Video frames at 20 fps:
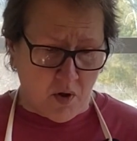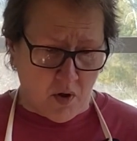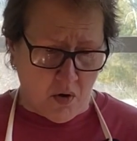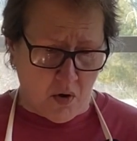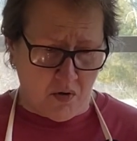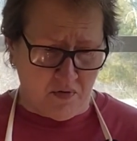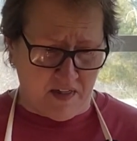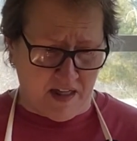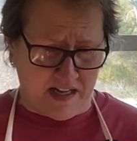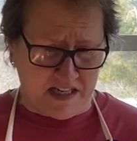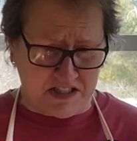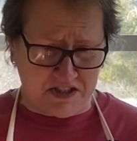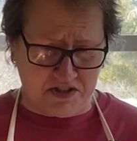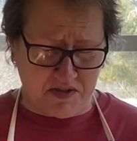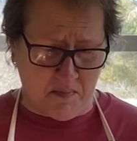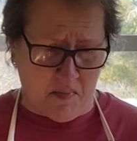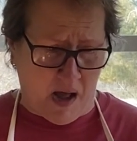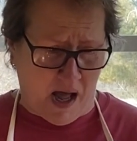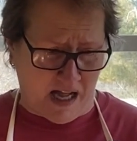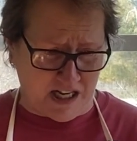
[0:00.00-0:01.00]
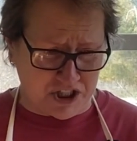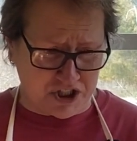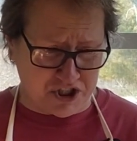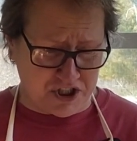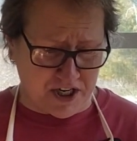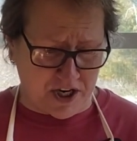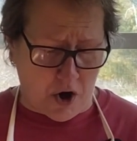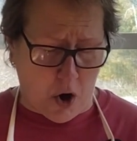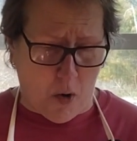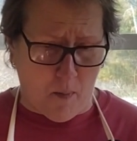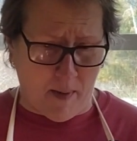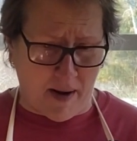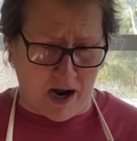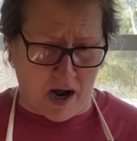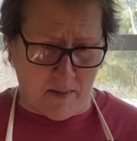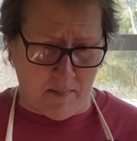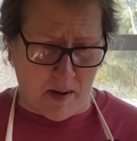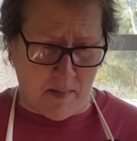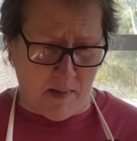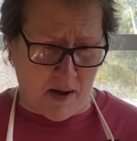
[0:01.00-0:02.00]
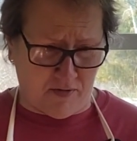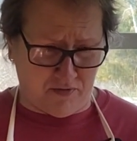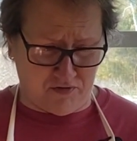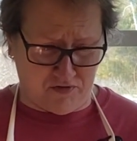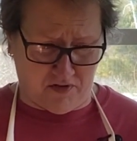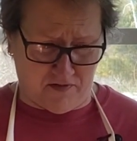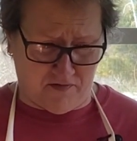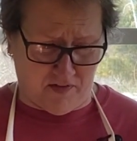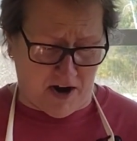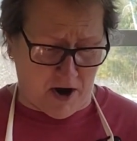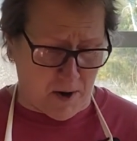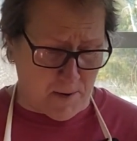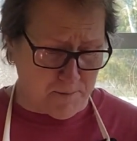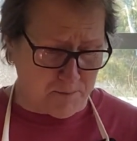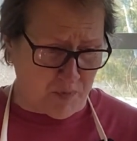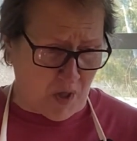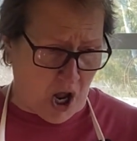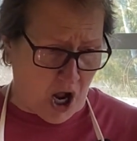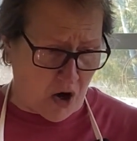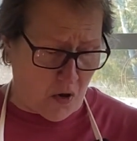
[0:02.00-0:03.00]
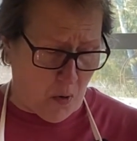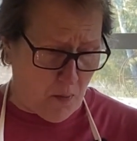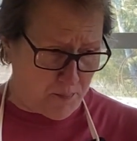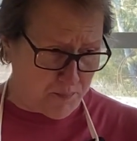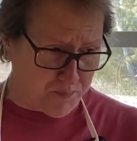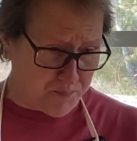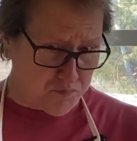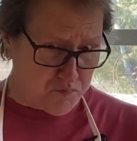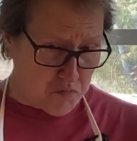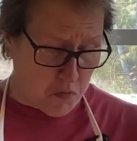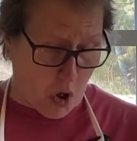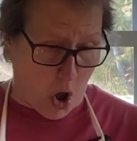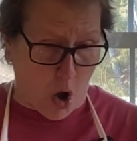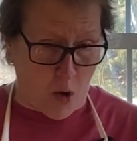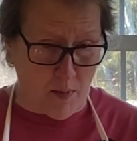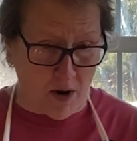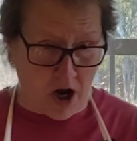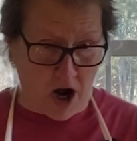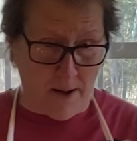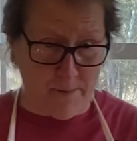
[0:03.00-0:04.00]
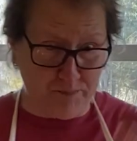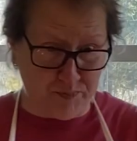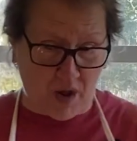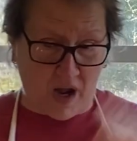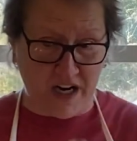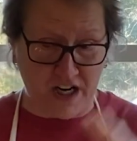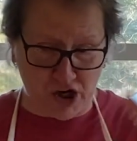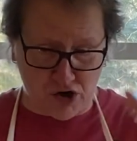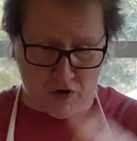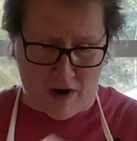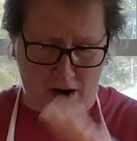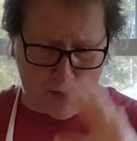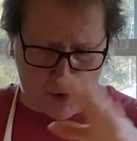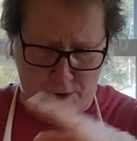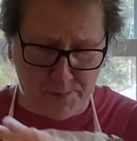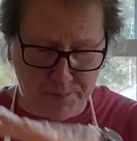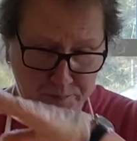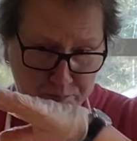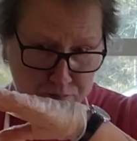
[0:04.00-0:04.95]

Oh, that is some hot shit. Oh my God, my mouth is on fire. Oh my God, I need a cracker.